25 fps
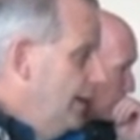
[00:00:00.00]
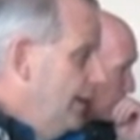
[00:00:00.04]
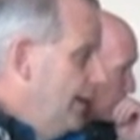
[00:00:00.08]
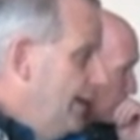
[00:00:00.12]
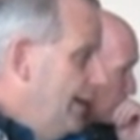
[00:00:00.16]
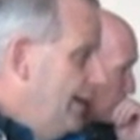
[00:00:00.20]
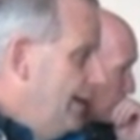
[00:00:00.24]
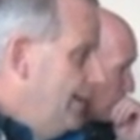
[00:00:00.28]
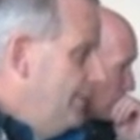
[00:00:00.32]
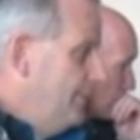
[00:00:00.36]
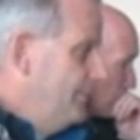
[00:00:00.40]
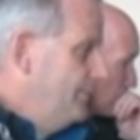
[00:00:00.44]

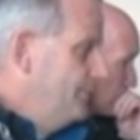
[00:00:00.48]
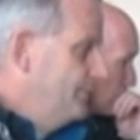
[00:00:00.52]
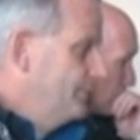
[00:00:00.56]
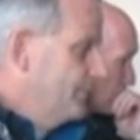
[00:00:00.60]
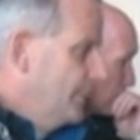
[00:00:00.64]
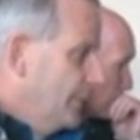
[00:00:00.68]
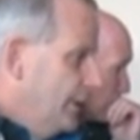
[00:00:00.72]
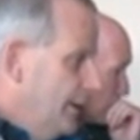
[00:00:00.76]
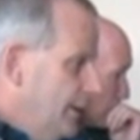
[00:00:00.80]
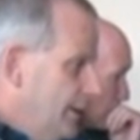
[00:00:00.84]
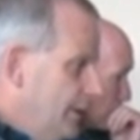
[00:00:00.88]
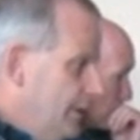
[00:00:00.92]
in
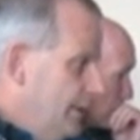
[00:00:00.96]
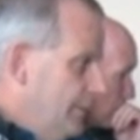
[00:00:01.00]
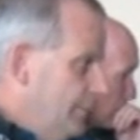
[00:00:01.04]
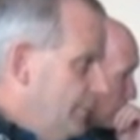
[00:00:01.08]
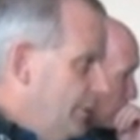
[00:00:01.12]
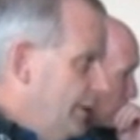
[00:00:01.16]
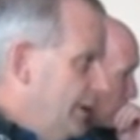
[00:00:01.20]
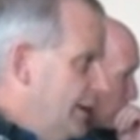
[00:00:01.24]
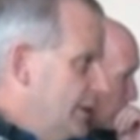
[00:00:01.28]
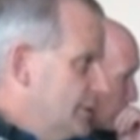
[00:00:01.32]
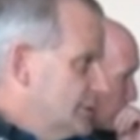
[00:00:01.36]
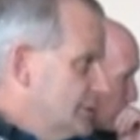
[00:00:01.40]

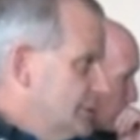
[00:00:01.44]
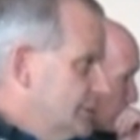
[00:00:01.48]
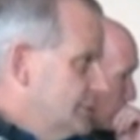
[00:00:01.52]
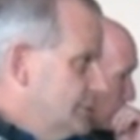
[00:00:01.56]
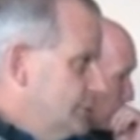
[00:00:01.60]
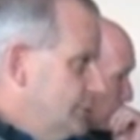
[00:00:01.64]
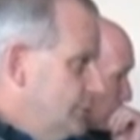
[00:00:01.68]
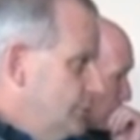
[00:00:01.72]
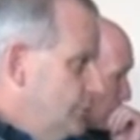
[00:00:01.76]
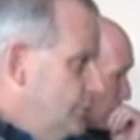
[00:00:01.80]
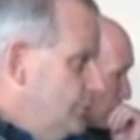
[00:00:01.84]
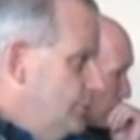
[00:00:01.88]
relation
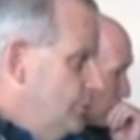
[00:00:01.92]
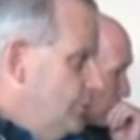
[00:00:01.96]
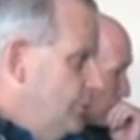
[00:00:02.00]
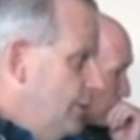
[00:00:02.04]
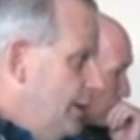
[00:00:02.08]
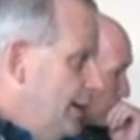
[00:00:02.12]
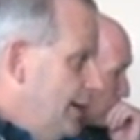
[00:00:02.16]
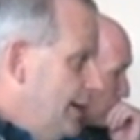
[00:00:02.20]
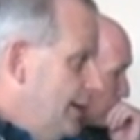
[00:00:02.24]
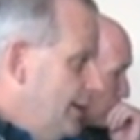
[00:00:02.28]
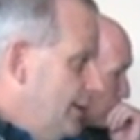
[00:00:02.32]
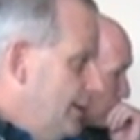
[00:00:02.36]
to